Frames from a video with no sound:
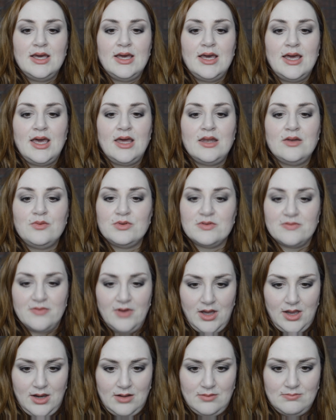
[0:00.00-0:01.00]
And it was
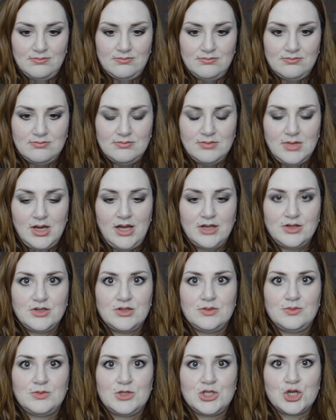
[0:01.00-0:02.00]
fine. I
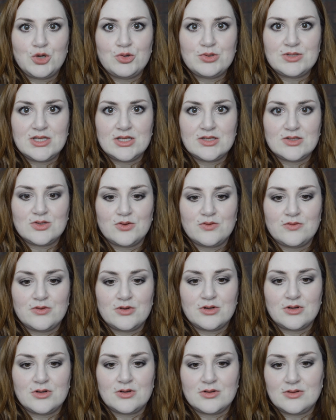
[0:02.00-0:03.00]
chose this
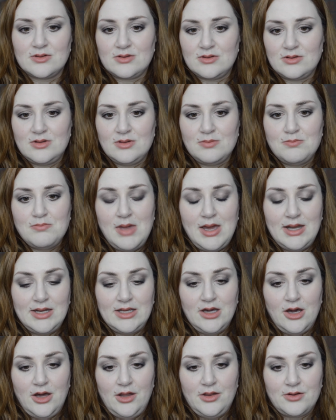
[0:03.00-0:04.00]
over the
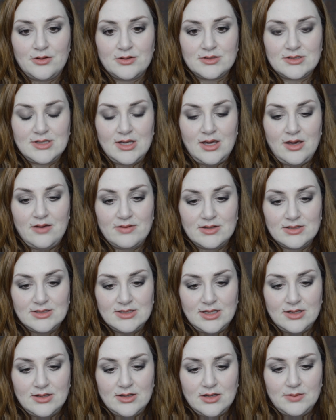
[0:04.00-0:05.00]
many others they have on
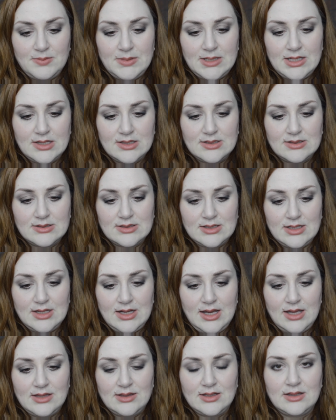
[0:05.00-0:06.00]
sale there because it
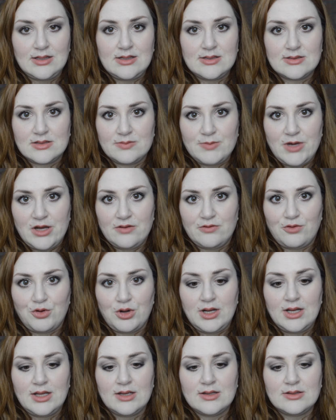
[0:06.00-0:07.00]
had the least amount of
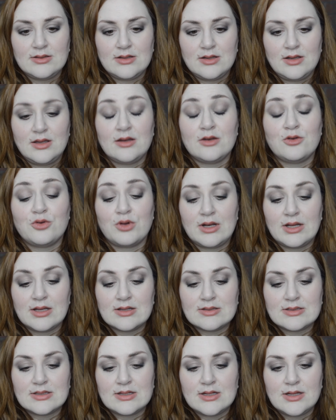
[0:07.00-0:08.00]

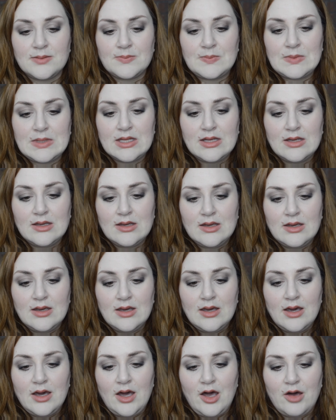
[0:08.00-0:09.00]
ingredients in it.
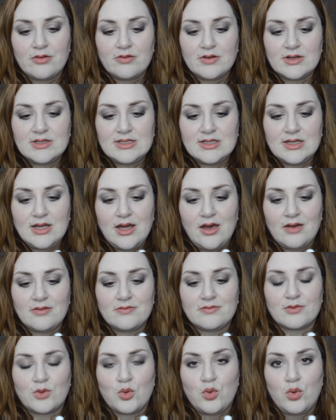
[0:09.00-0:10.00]
However, it did have
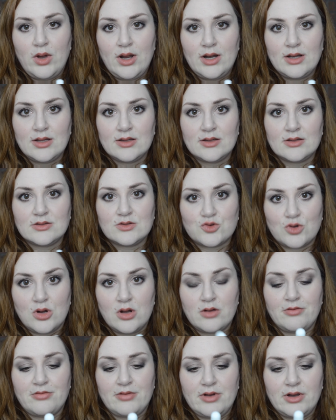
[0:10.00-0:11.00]
quite a
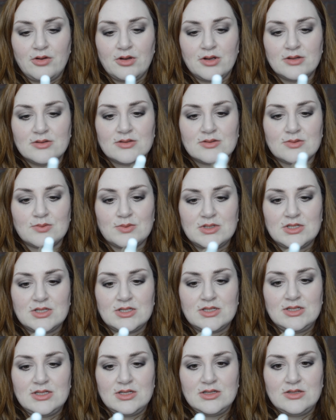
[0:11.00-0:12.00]
strong fragrance,
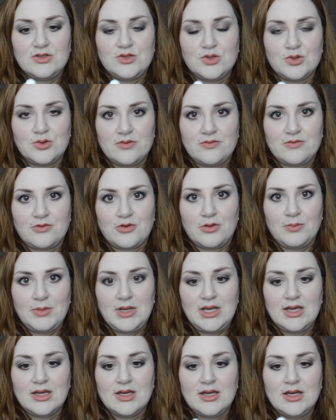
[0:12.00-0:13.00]
which didn't do it for
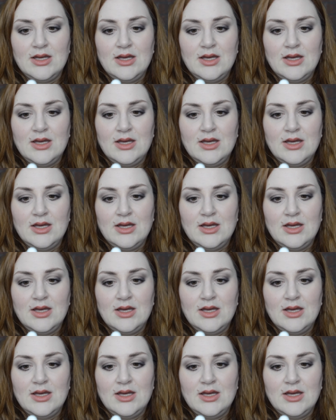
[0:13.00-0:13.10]
me.